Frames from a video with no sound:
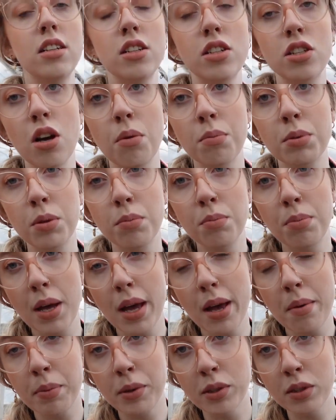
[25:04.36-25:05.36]
chop some
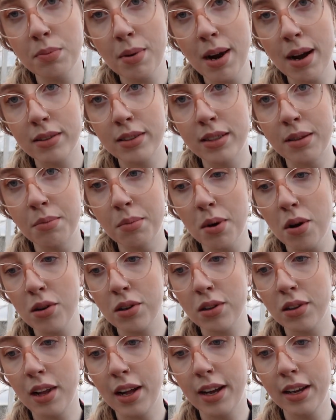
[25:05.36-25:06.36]
purple sprouting
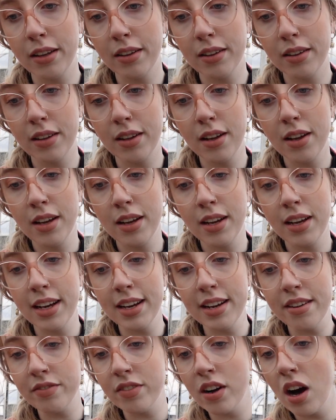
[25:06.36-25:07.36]
broccoli.
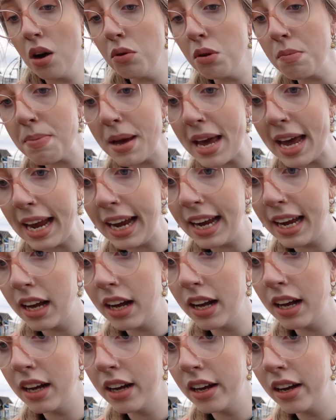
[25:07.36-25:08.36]
Oh, a bee!
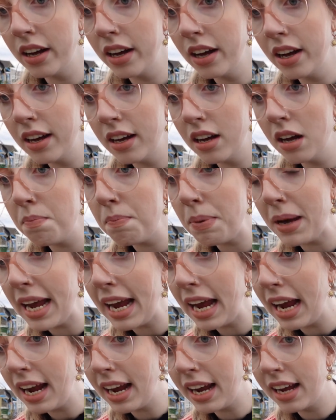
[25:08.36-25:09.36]
A
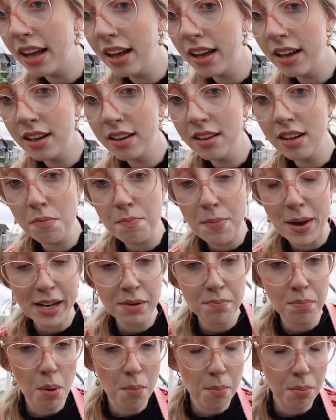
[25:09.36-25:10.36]
bee! A
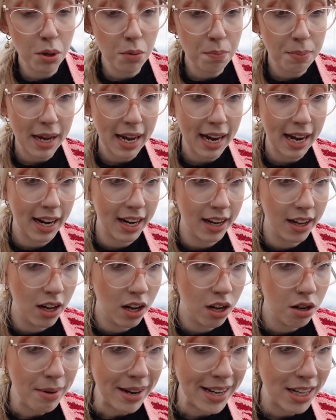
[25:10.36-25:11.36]
big bumblebee.
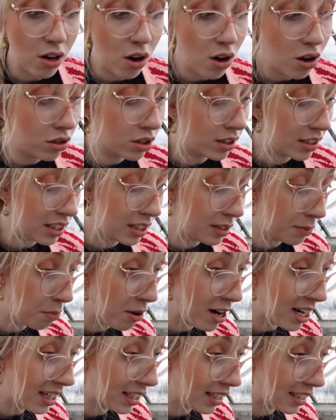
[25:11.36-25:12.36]
Oh my god, it's
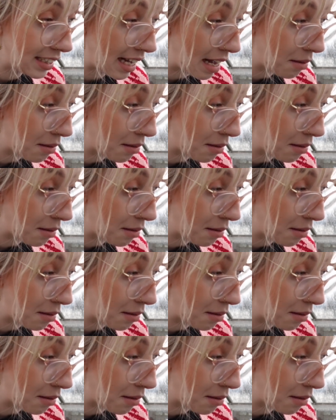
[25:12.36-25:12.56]
spring, it's